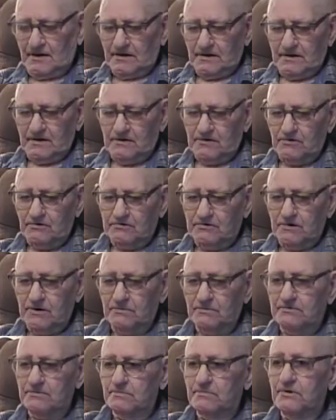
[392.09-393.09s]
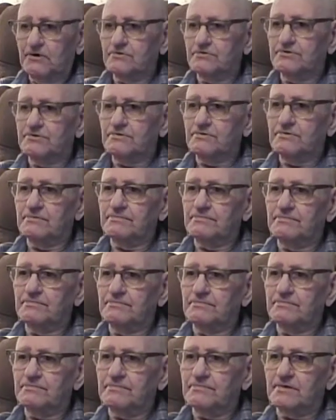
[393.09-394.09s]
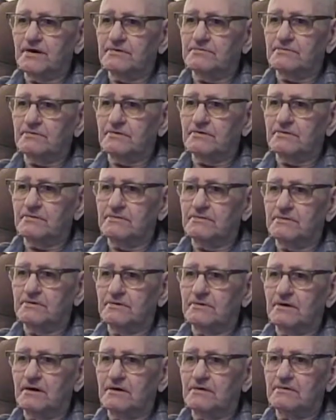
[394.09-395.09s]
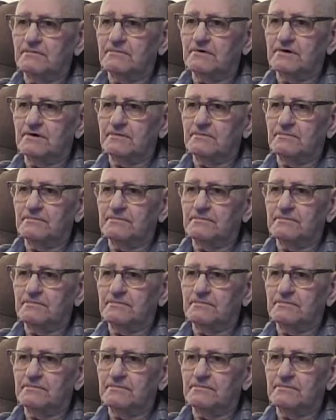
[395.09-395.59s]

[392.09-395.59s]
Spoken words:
they caught double pneumonia, and that's what he died with.